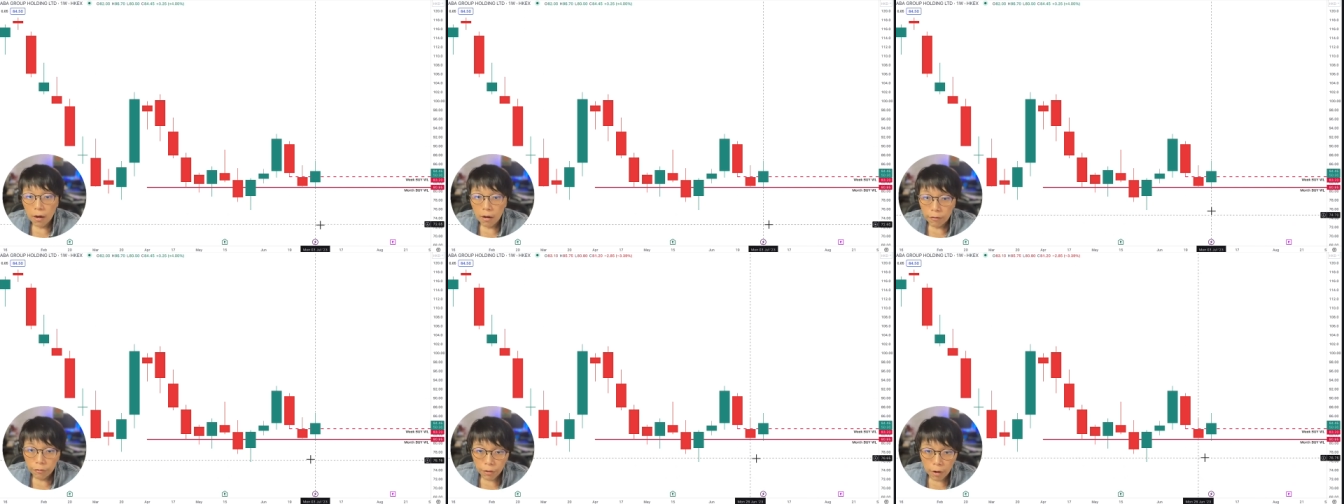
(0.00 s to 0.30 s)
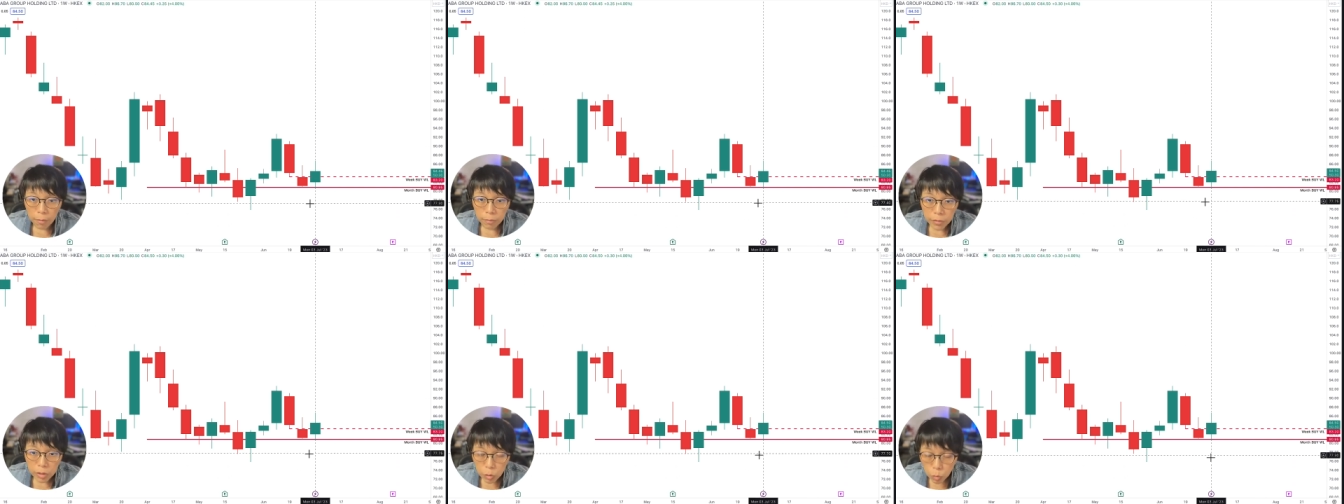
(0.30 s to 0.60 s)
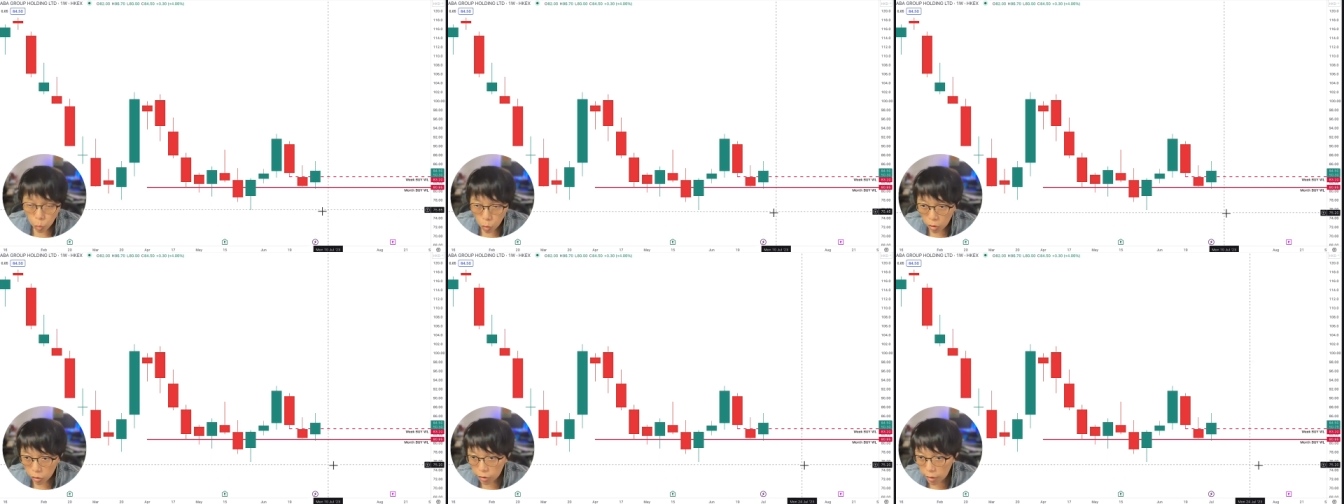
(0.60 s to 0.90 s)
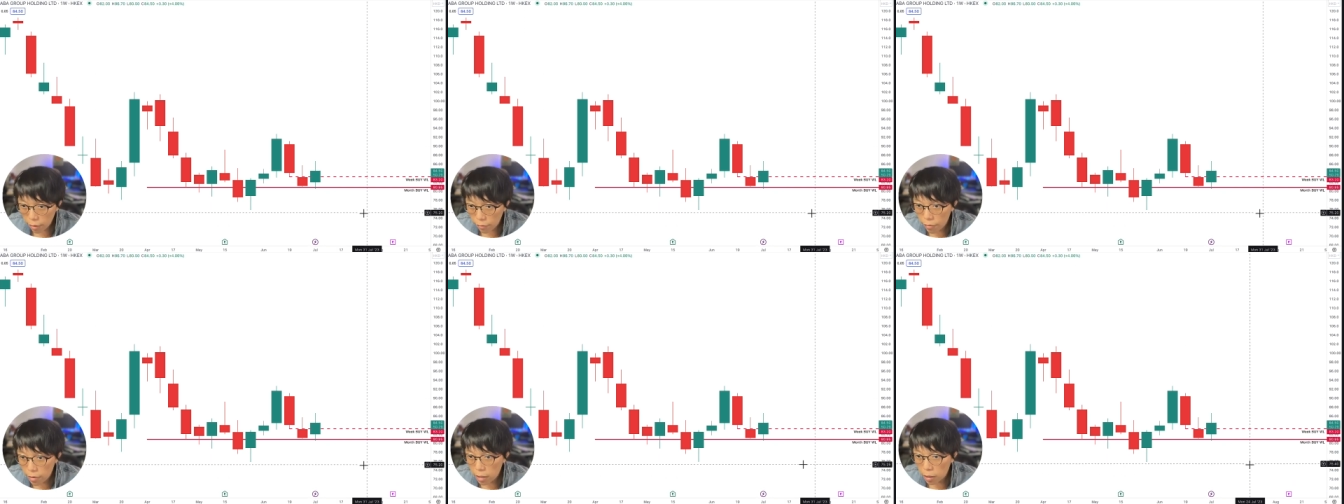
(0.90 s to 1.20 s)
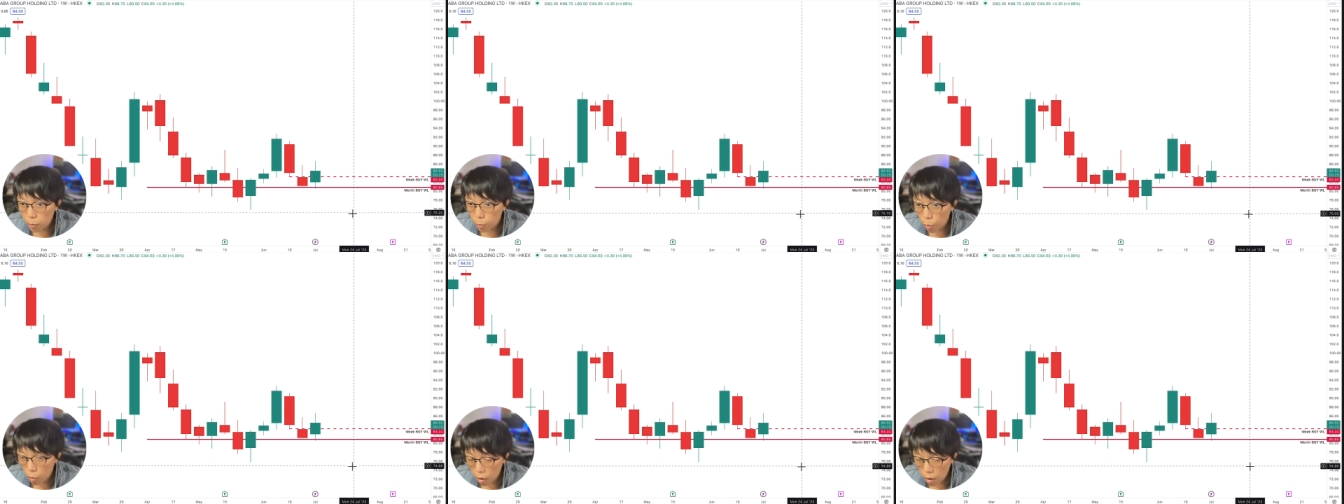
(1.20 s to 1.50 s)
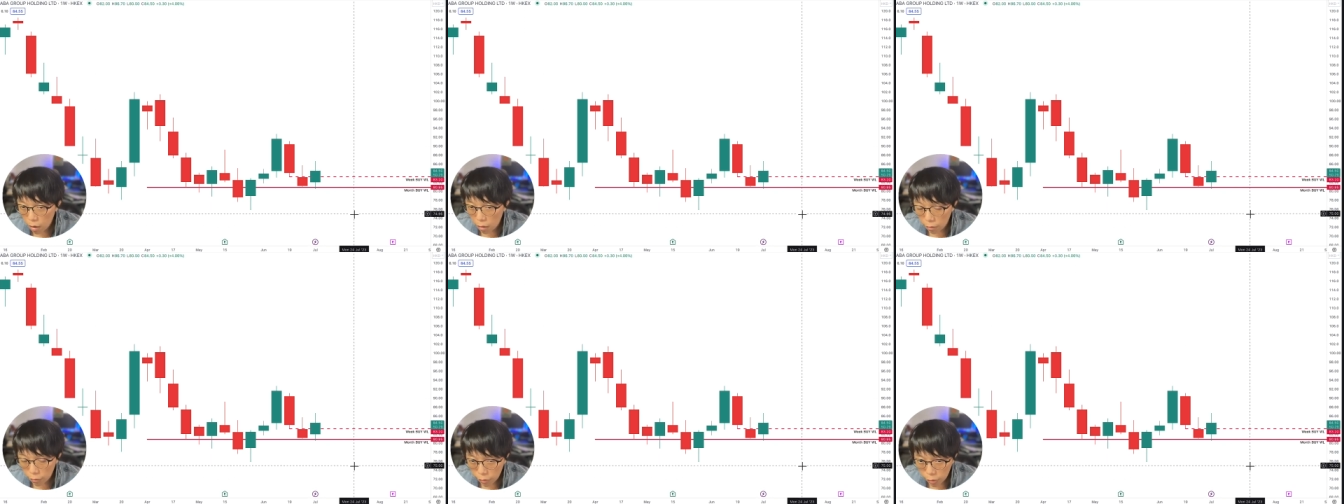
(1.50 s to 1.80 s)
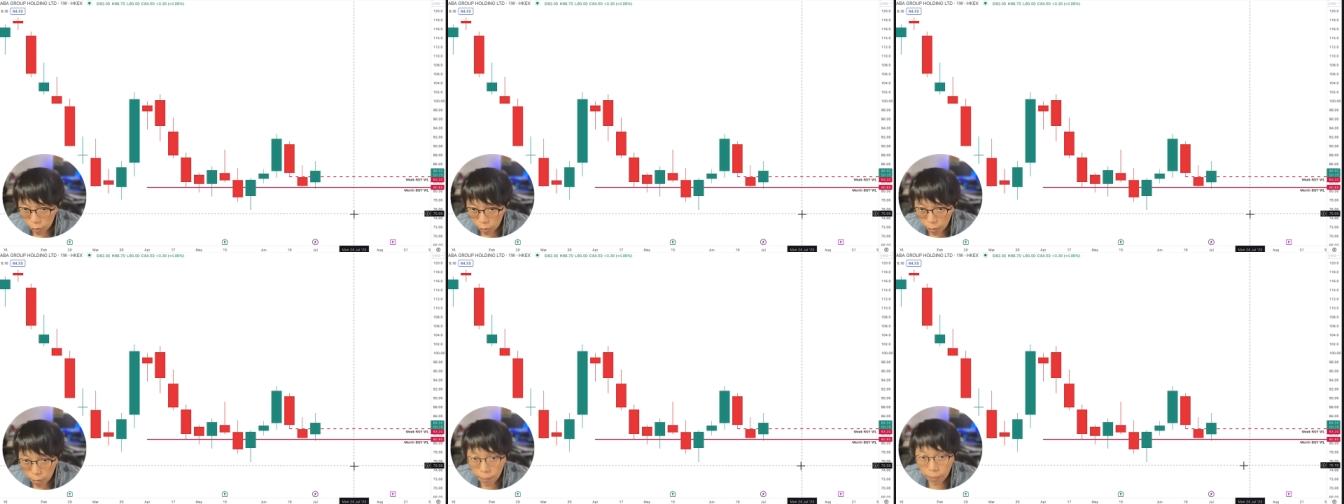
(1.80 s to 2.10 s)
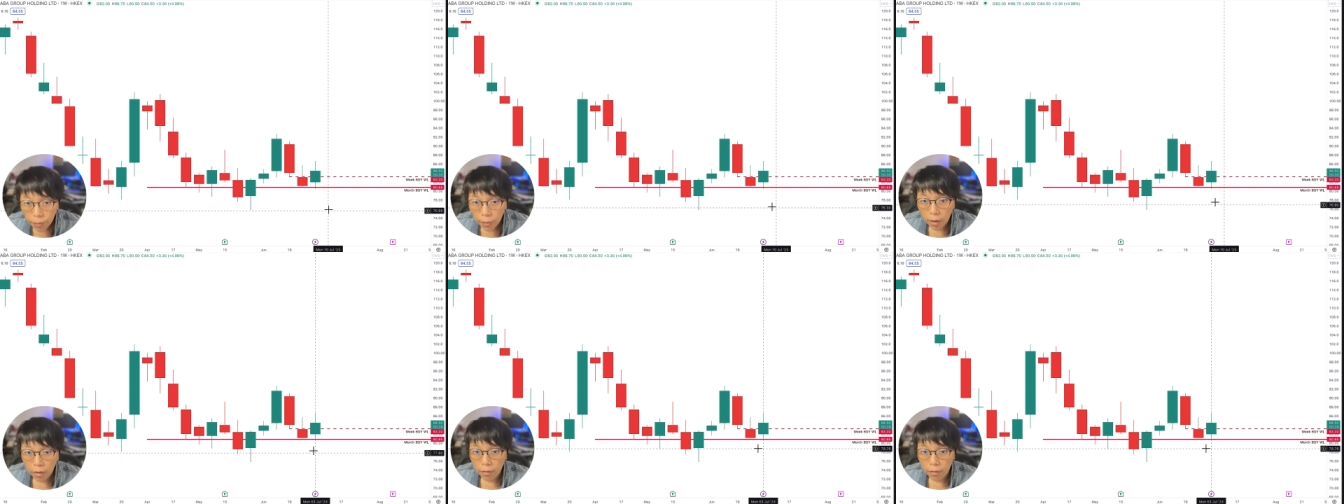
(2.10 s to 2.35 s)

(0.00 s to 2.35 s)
from the wash and rinse point of view,